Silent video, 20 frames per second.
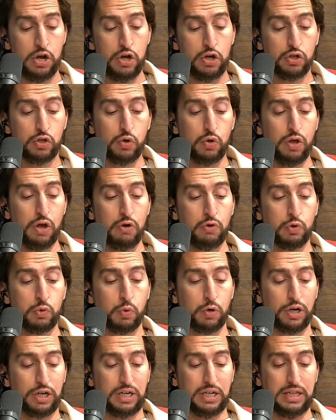So those
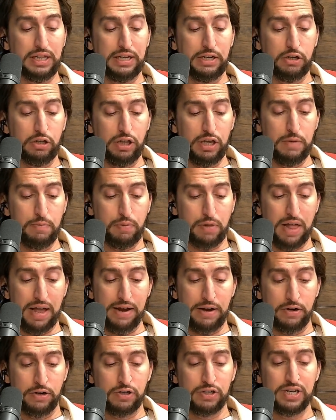were clearly
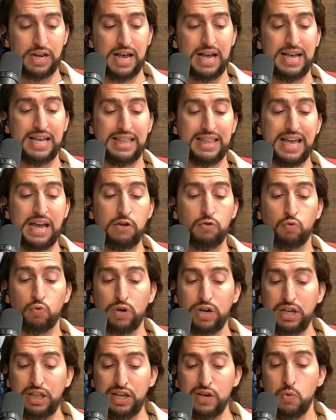players they
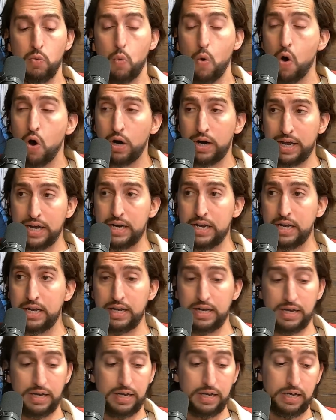really wanted.
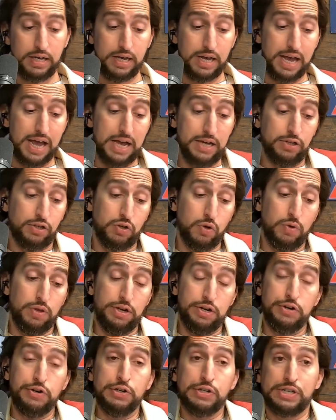And so
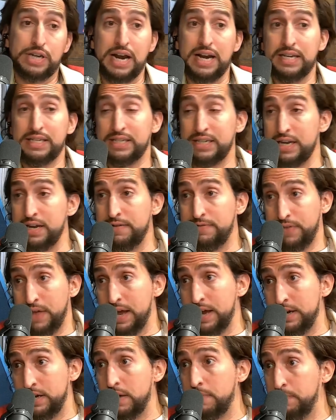then you just got to see if
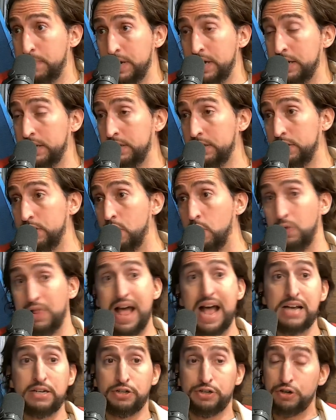they end up being, you know,
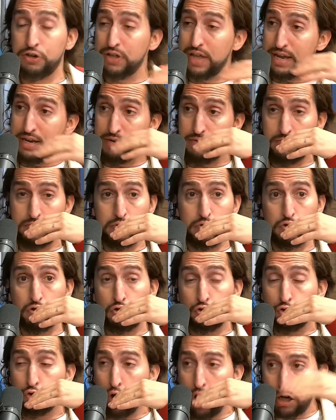last year they
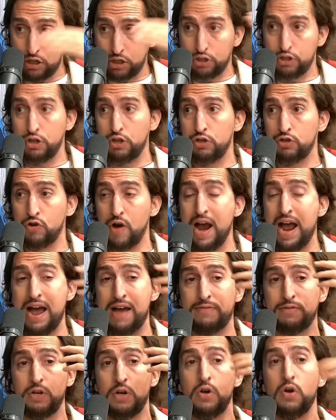crushed the
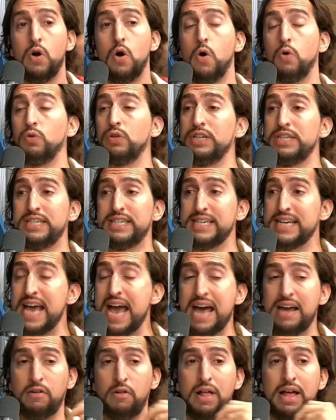draft. Only
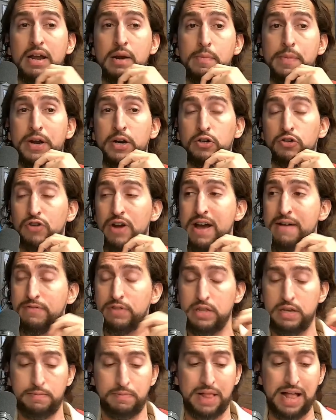Seattle had a better draft than
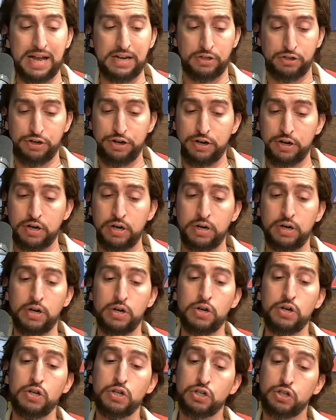them last year.
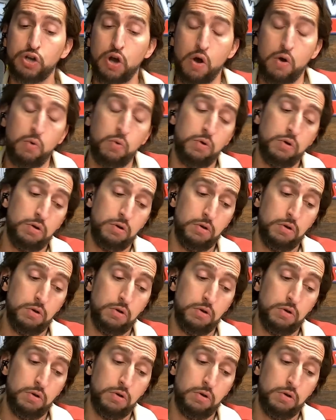So